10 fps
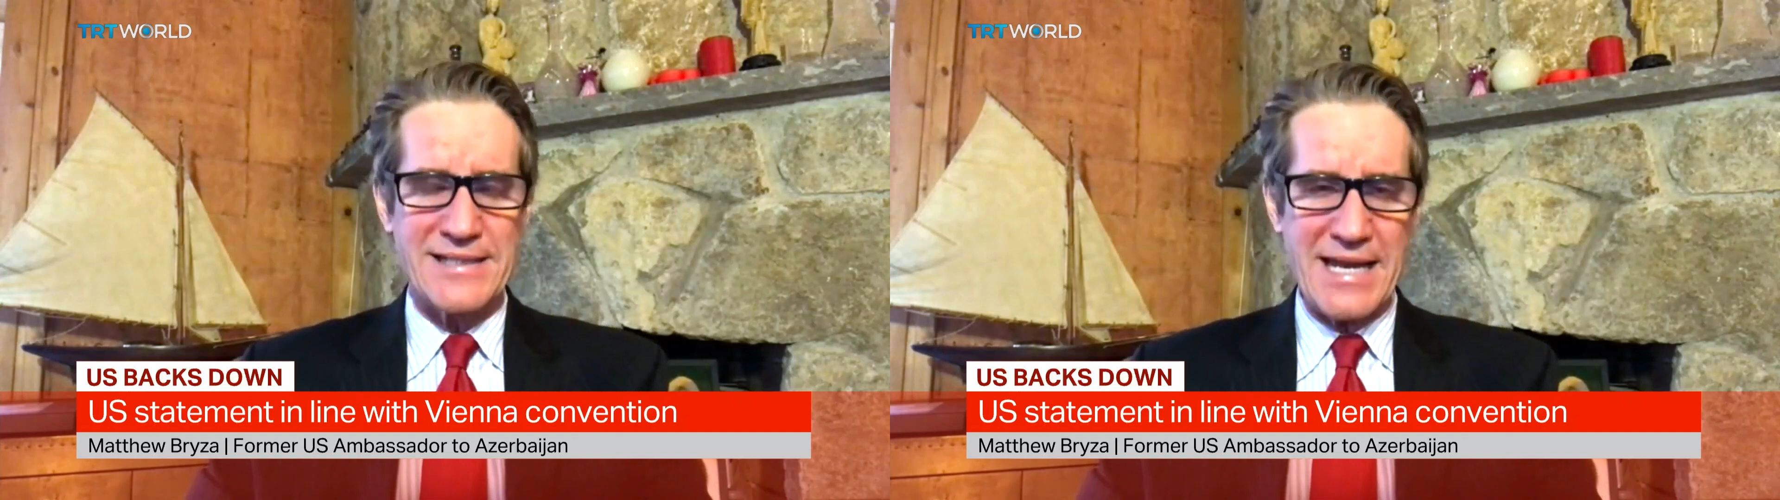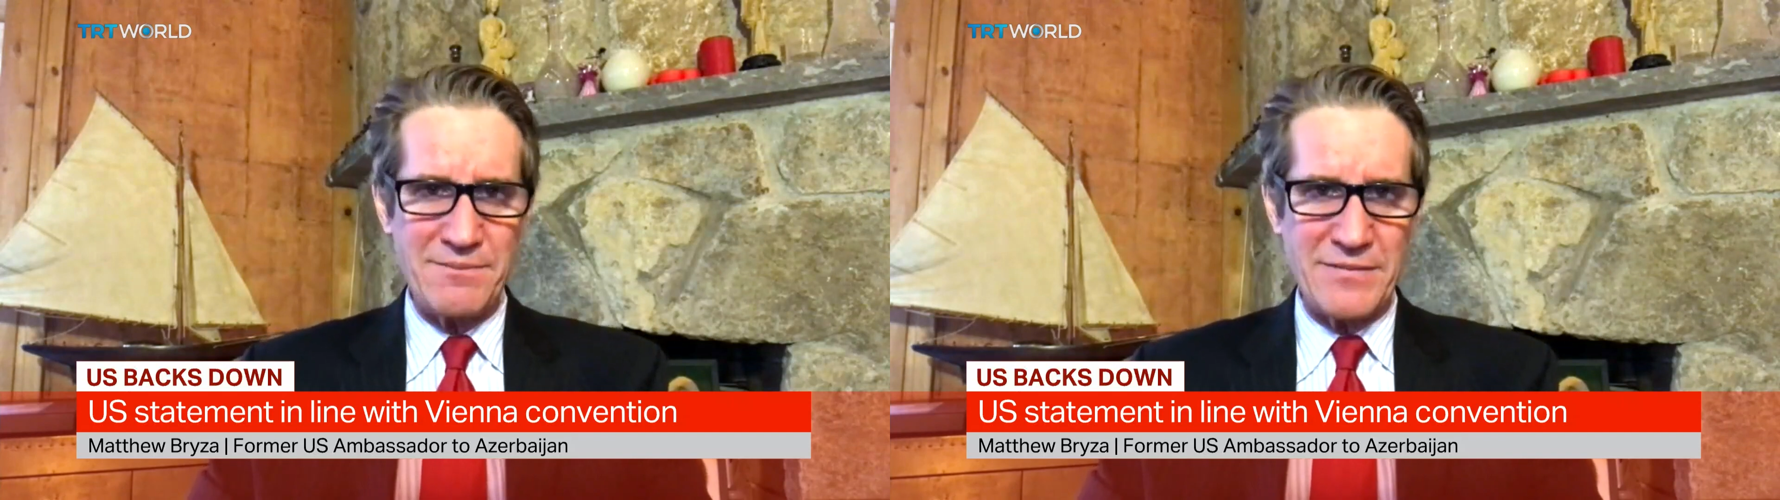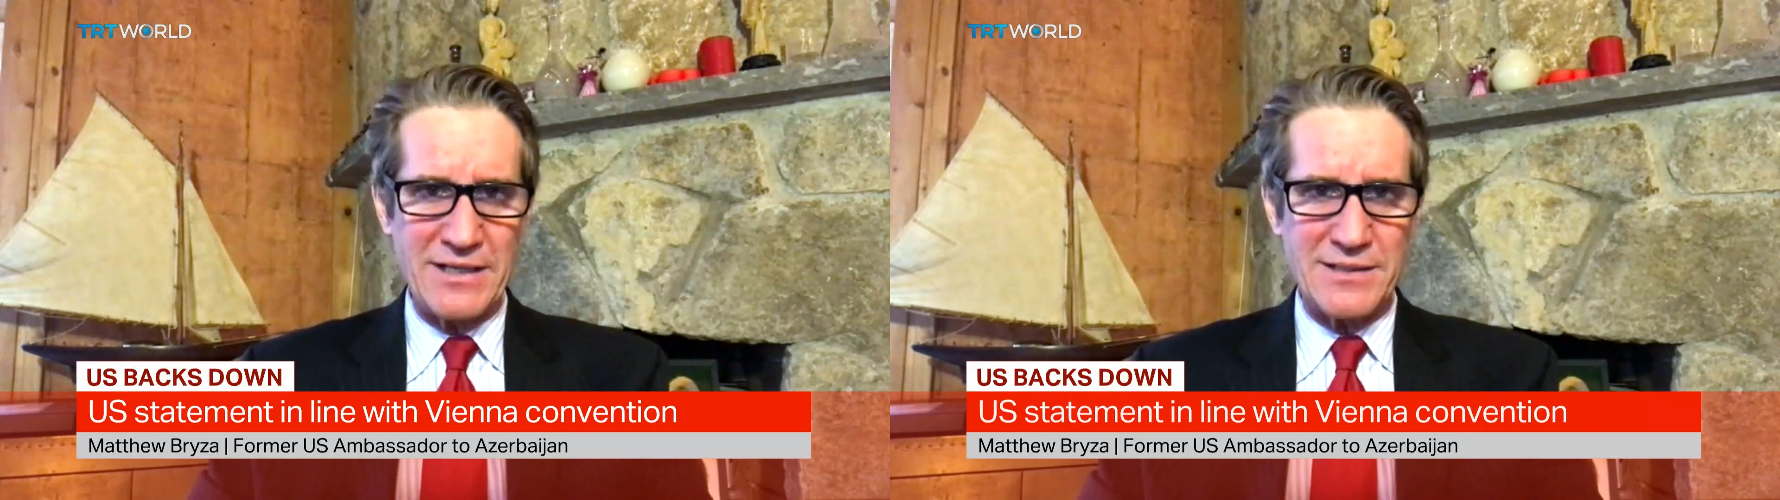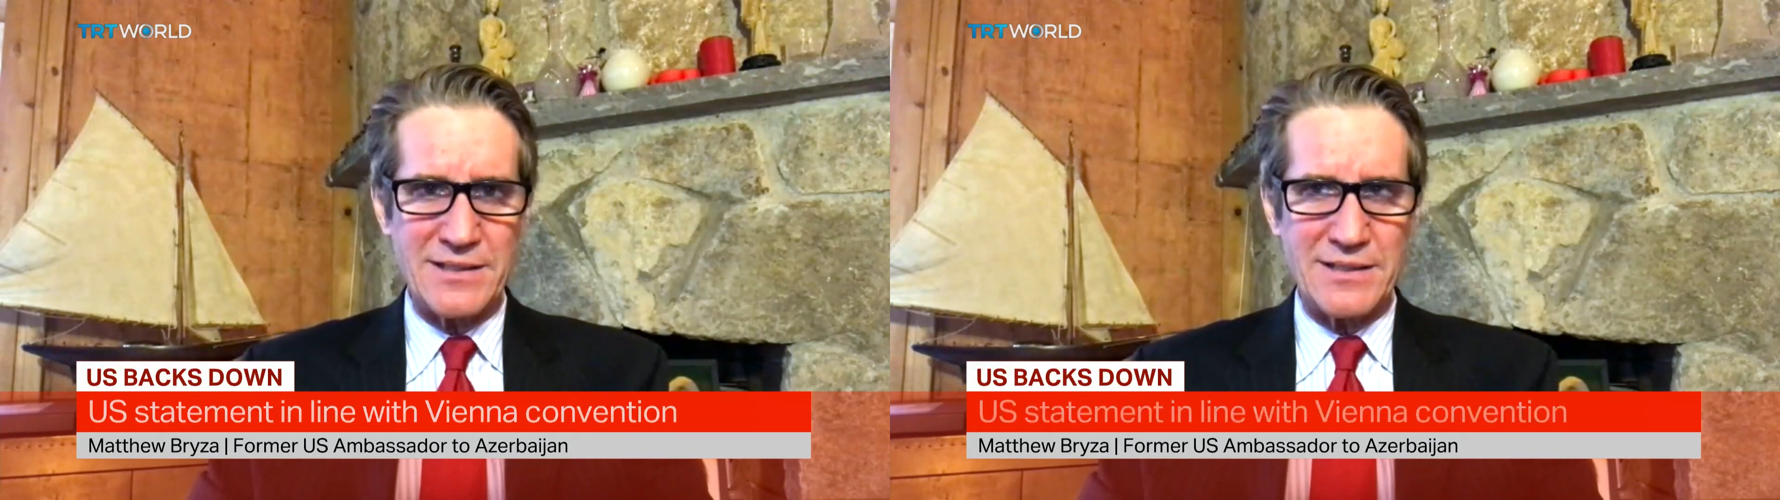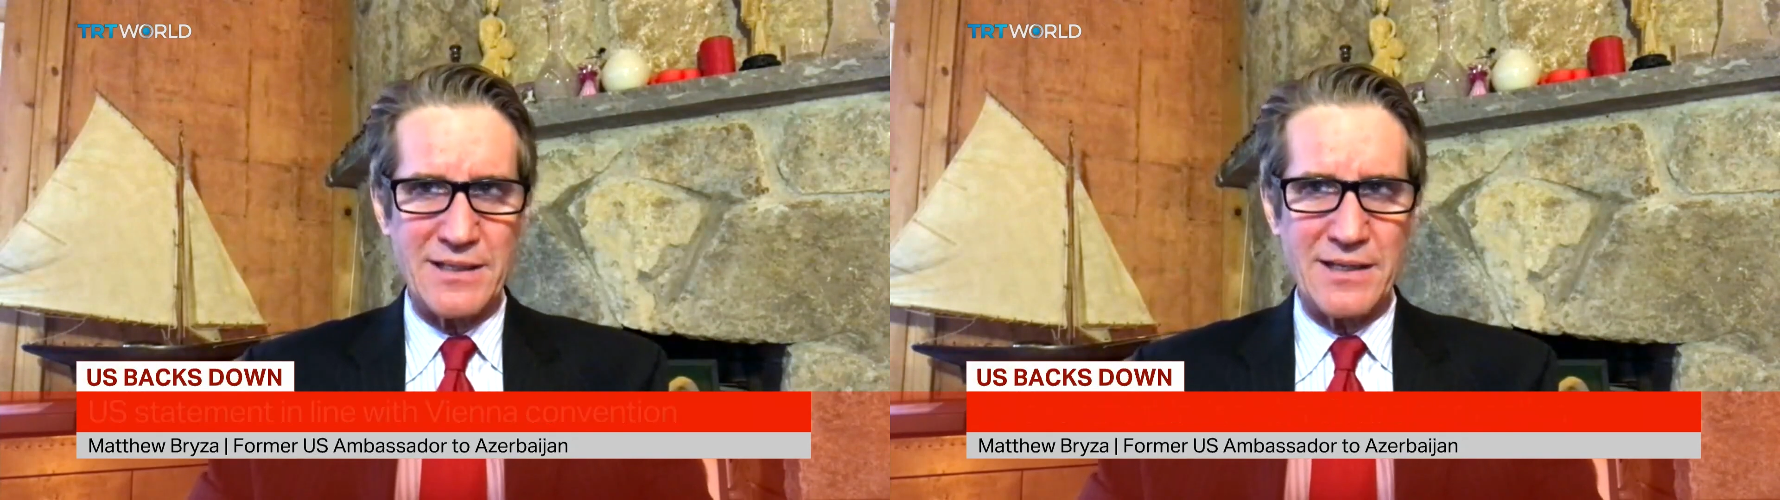
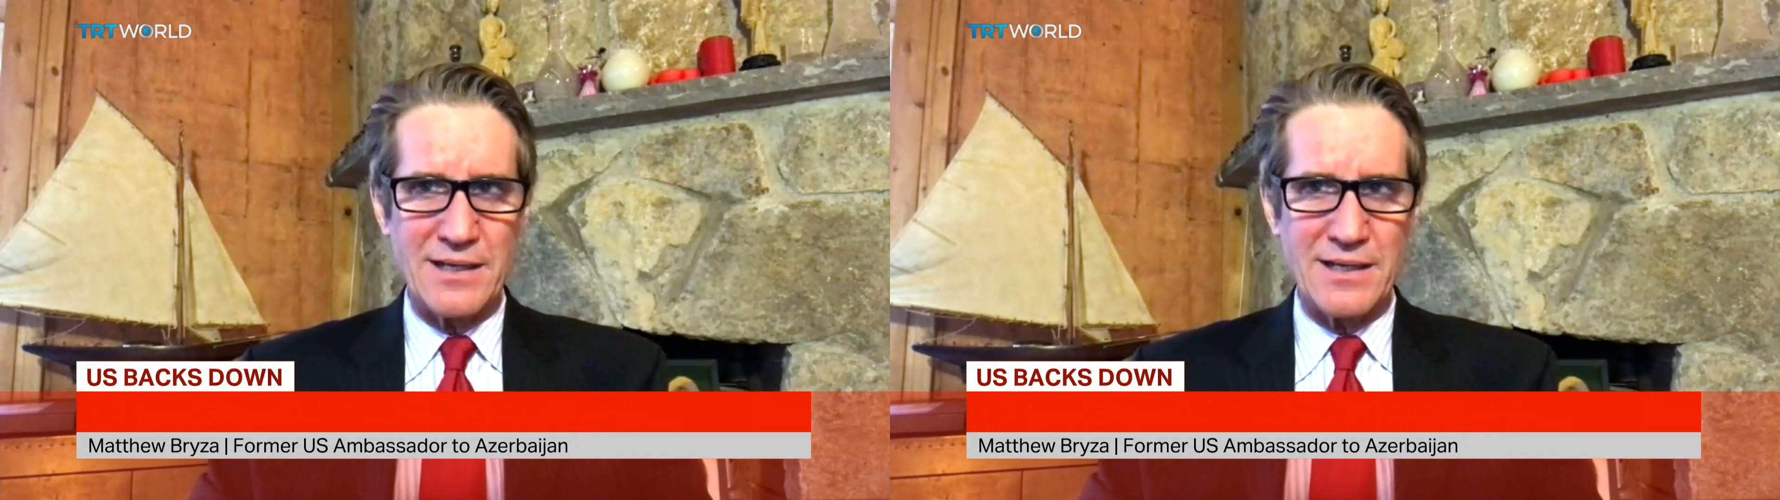statement